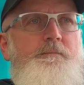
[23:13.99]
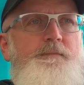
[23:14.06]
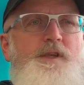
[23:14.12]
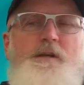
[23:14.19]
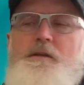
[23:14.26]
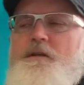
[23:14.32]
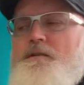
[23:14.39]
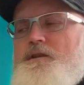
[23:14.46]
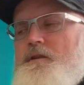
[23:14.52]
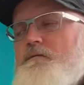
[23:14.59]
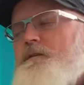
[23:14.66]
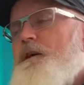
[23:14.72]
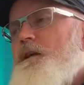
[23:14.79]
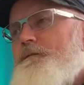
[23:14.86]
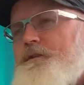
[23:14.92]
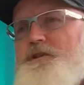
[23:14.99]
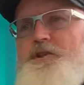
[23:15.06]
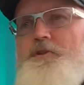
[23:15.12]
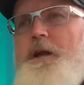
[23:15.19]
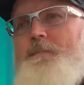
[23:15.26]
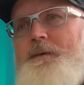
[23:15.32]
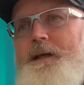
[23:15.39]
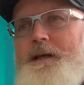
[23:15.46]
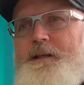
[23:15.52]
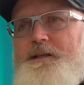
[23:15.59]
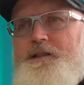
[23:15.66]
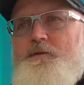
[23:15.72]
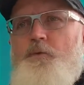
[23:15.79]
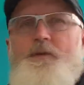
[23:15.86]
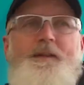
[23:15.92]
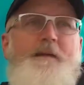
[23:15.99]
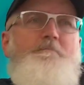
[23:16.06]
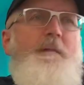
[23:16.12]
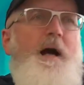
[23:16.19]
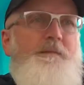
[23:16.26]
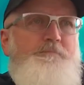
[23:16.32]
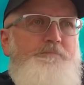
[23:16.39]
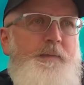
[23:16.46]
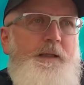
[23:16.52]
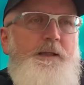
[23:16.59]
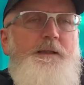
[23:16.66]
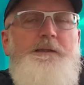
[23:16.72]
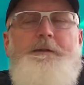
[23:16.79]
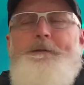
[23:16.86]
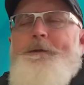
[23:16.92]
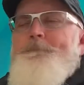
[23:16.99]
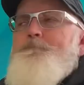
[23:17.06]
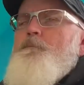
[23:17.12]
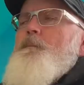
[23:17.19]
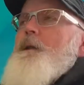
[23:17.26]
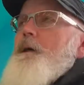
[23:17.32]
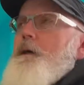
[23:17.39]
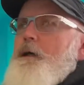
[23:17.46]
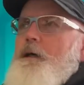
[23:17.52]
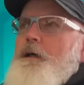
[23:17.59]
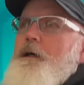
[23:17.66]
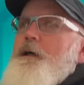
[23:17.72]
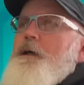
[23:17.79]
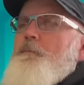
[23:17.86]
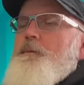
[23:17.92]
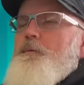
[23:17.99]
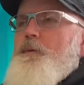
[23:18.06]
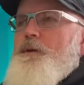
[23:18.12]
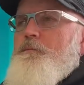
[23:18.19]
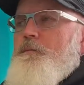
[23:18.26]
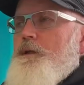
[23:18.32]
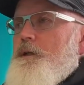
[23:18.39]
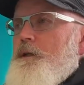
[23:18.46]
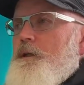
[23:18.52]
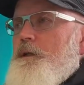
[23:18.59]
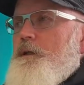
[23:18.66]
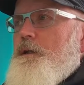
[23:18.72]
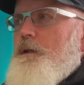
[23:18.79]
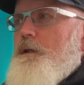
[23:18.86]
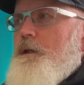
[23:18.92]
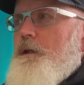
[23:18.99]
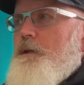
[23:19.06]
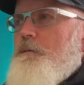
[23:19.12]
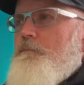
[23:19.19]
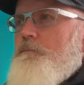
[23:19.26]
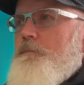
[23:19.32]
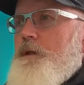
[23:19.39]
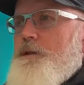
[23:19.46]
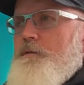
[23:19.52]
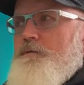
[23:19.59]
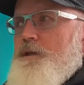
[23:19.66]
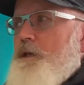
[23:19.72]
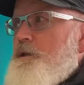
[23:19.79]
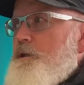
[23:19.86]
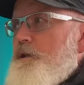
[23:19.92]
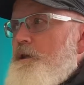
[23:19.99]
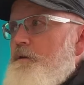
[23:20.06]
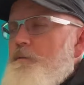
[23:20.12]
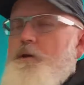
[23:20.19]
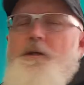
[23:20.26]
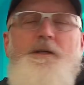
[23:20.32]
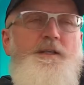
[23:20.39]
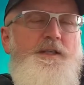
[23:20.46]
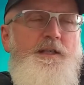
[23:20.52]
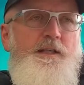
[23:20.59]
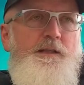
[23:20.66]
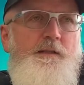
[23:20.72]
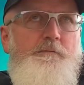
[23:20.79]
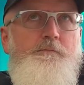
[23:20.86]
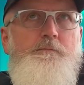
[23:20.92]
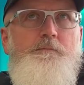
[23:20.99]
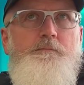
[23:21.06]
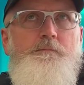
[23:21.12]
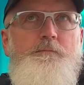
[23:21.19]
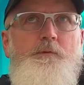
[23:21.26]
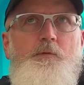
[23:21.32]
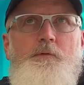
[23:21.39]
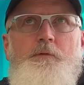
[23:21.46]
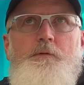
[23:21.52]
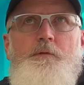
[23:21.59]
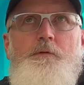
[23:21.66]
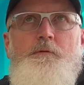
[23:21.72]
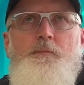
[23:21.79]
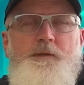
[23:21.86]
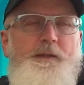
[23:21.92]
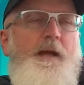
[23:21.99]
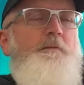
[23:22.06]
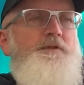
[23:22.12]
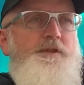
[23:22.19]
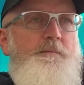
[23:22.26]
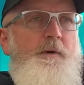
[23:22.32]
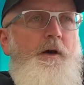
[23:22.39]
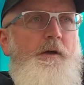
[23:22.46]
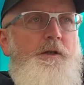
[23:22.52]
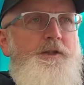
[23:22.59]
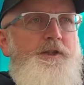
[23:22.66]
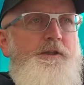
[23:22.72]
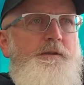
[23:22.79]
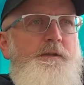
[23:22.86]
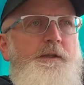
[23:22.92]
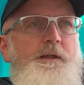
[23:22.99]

So you can sort of kind of extrapolate as to what they might be, but when we, I think it was under the community centre, or when that was demolished,